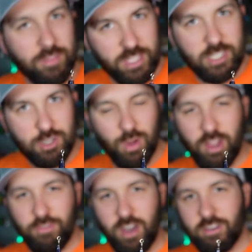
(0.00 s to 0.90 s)
The issue
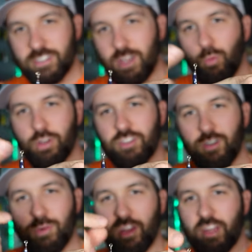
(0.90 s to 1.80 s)
I found is like what to
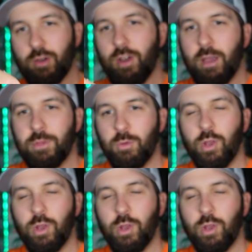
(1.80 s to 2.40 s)
do with all that wrapping.